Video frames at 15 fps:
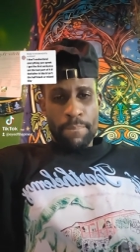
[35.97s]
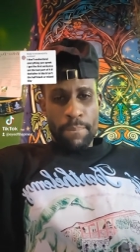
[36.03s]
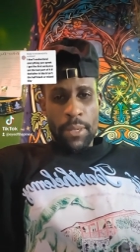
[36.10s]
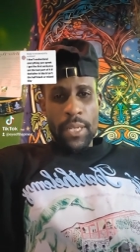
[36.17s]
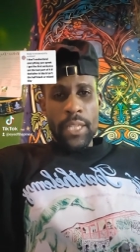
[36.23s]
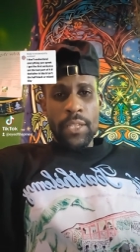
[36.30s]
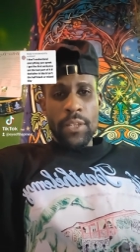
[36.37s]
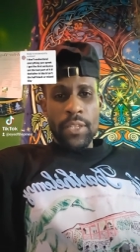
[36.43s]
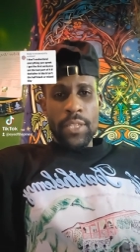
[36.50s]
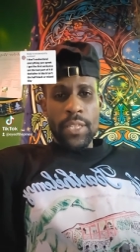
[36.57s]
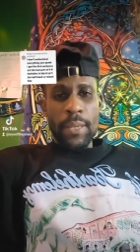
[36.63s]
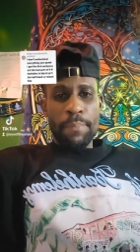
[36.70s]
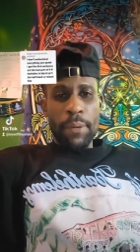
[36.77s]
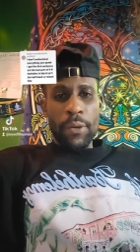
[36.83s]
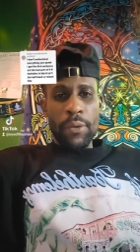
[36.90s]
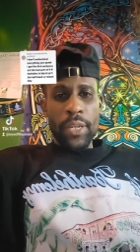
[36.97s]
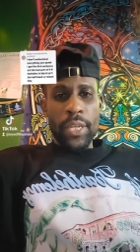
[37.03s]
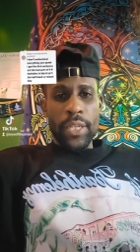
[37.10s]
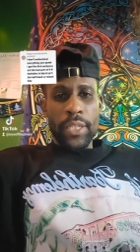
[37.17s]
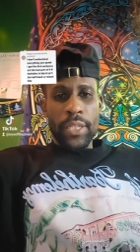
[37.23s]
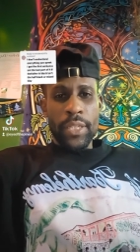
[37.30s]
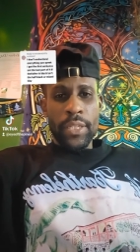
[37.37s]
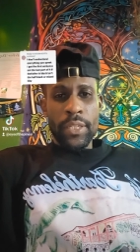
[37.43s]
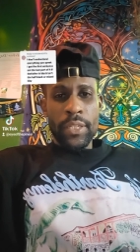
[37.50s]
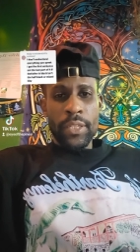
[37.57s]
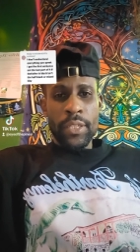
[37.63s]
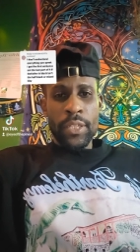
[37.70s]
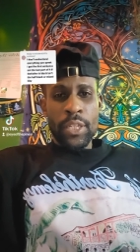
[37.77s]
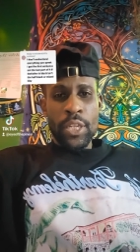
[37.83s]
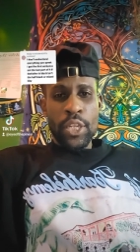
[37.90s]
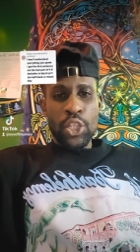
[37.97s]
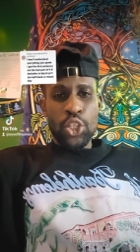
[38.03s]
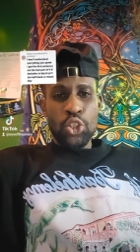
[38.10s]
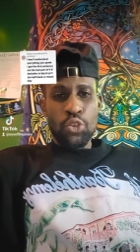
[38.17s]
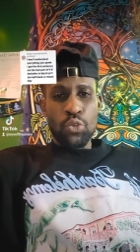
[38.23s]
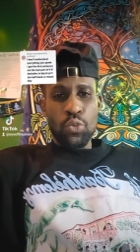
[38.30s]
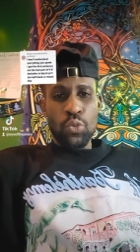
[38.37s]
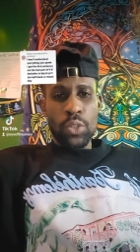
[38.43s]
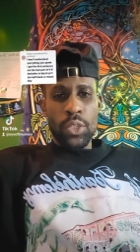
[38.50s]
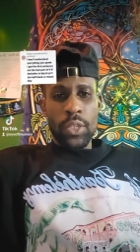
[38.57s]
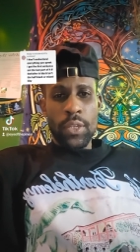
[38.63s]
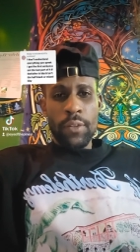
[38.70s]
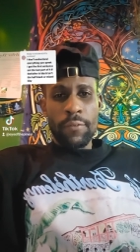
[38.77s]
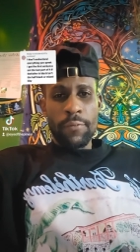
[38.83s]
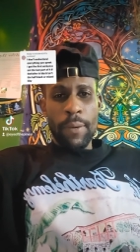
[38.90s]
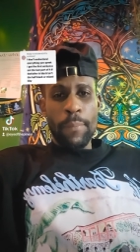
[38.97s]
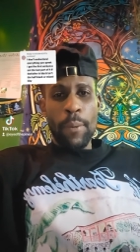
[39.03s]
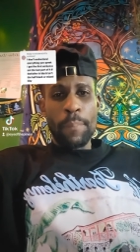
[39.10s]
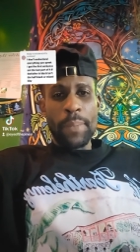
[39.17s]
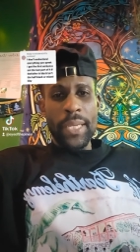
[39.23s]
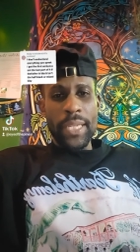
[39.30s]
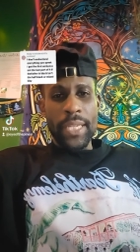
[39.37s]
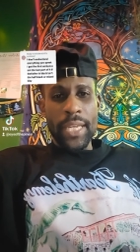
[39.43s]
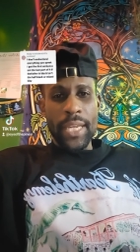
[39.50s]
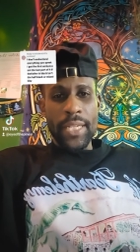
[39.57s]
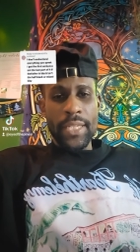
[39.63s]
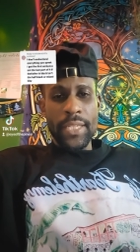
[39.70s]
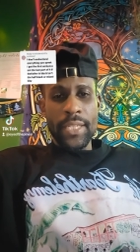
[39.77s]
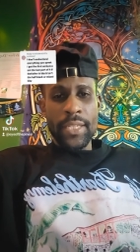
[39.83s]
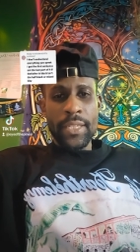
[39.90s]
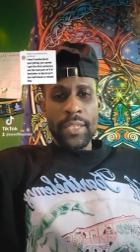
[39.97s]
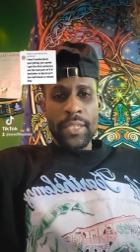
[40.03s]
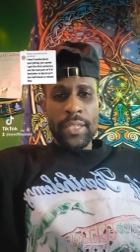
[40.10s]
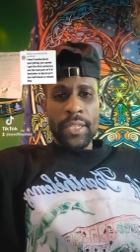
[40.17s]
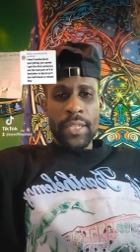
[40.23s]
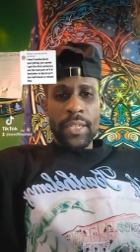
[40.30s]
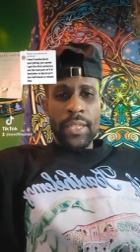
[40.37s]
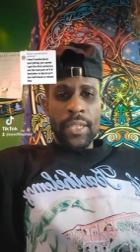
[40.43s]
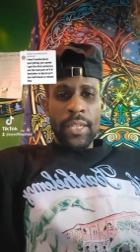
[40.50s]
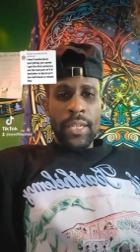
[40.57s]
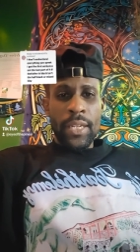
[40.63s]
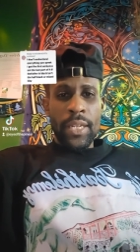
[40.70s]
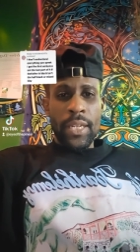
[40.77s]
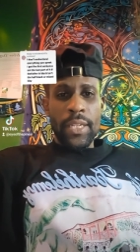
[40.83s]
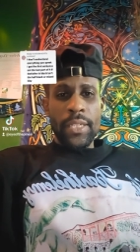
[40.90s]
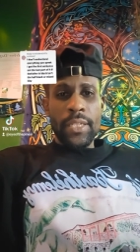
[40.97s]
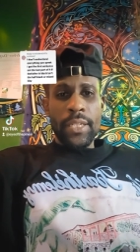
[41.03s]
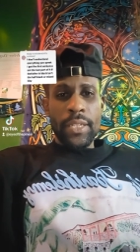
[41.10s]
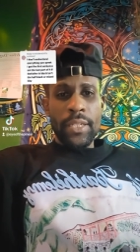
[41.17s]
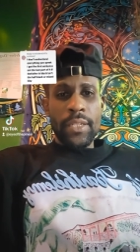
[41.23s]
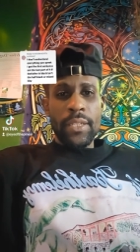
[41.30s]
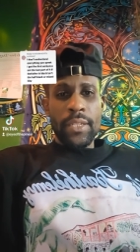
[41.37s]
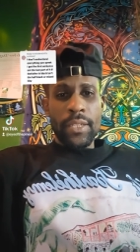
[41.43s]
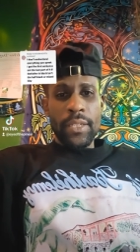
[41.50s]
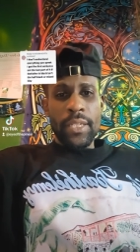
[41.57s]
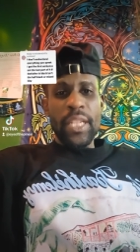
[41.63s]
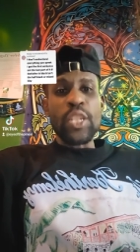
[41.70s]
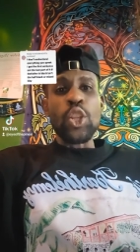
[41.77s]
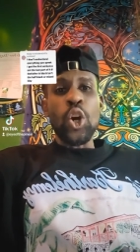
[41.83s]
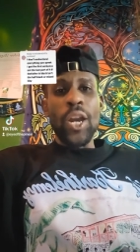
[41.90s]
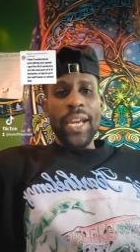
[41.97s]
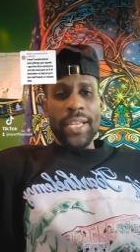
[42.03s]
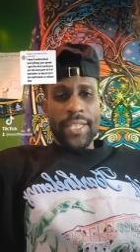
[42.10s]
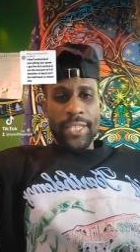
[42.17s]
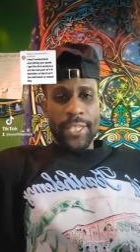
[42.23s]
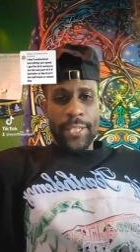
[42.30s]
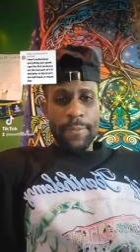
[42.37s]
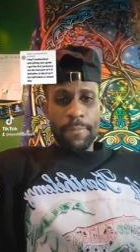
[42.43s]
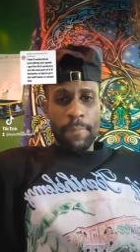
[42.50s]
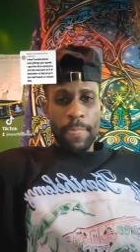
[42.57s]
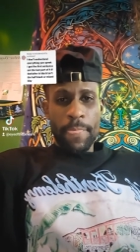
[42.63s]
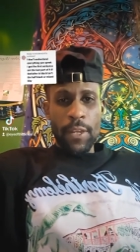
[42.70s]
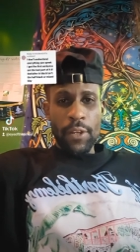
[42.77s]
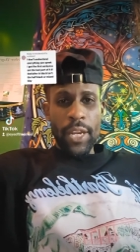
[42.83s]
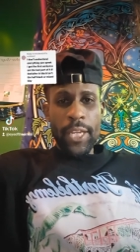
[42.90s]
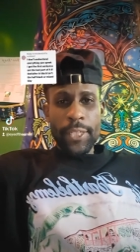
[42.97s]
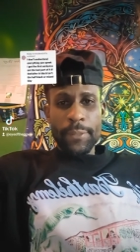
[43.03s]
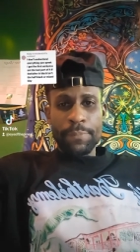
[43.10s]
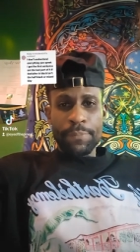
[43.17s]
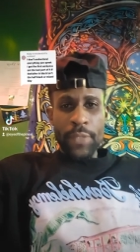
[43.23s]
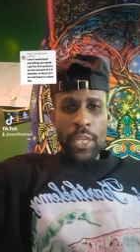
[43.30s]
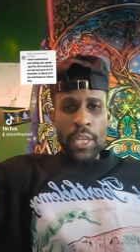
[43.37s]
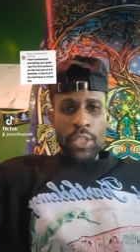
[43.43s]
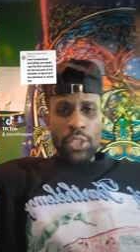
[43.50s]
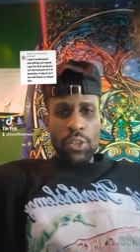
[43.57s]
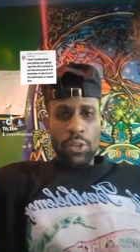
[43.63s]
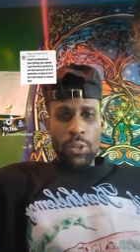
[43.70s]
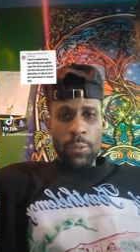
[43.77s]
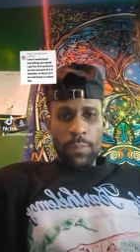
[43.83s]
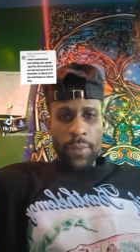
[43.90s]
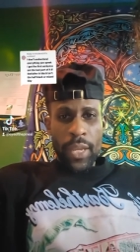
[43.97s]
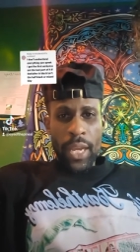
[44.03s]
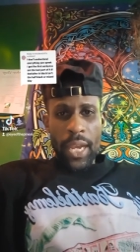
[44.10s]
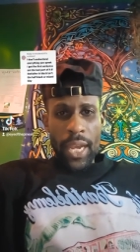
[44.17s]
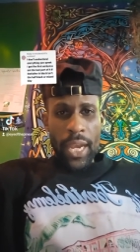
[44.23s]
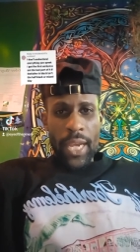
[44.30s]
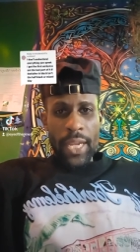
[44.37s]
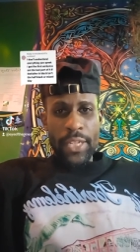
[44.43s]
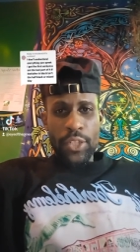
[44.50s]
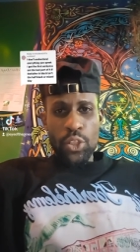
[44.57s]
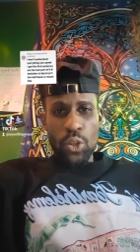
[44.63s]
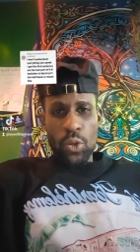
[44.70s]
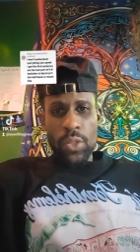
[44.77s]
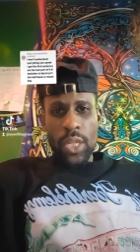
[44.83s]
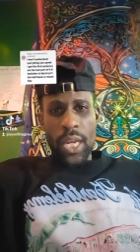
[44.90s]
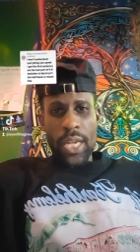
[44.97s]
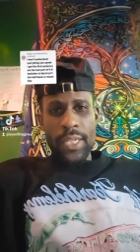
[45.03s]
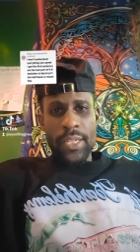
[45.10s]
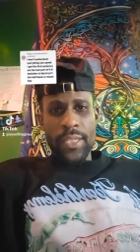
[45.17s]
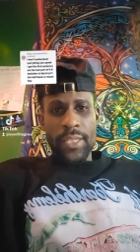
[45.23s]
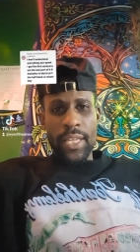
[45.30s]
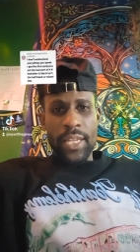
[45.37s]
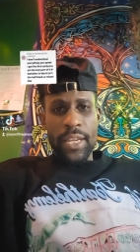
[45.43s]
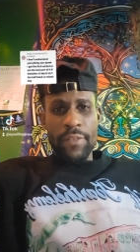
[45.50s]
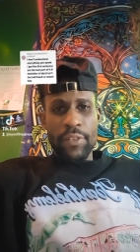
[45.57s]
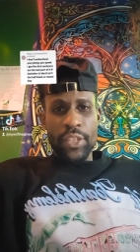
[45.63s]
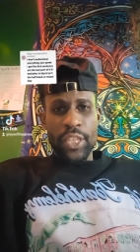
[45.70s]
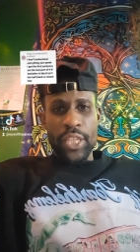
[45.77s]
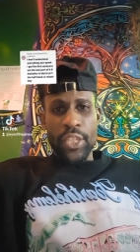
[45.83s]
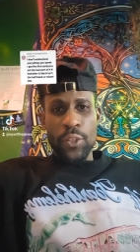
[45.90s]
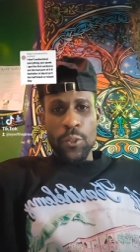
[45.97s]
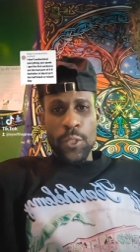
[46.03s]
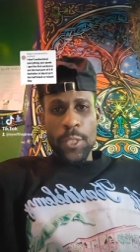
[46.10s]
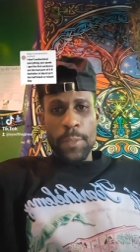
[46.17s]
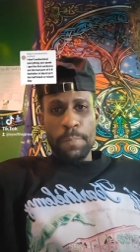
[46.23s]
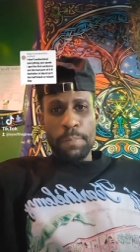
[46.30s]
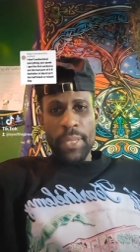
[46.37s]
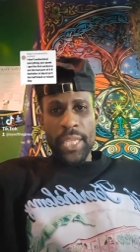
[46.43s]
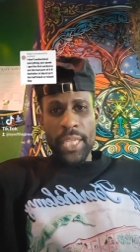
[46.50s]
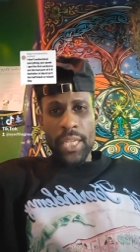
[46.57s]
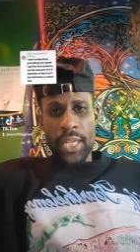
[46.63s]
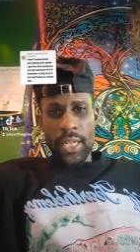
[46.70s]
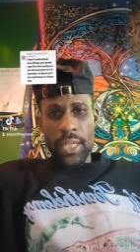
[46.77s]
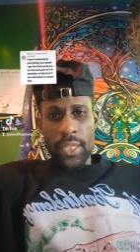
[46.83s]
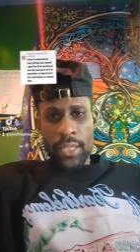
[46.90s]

but let us separate truth from opinions and the noise. All right, so I don't understand everything you speak.